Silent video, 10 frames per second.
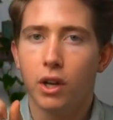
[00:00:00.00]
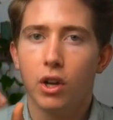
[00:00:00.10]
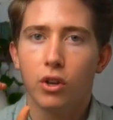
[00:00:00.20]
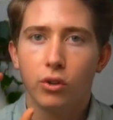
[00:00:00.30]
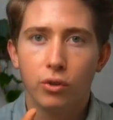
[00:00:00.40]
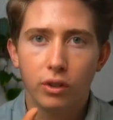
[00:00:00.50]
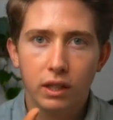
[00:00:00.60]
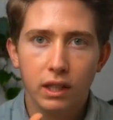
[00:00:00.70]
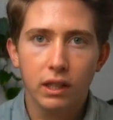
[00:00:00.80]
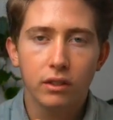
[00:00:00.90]
you
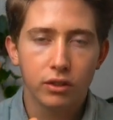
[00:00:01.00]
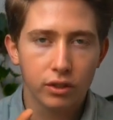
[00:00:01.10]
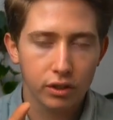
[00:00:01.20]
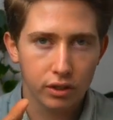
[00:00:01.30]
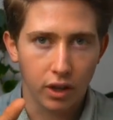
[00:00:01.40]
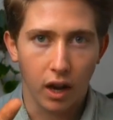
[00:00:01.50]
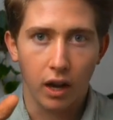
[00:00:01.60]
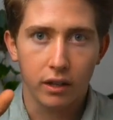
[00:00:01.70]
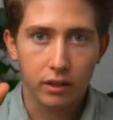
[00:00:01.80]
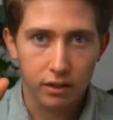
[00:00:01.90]
need to start
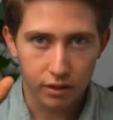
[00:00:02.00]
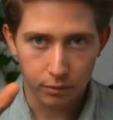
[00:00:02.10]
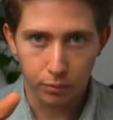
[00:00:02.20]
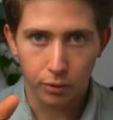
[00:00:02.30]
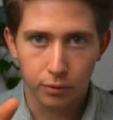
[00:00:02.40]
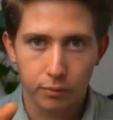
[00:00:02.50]
simple.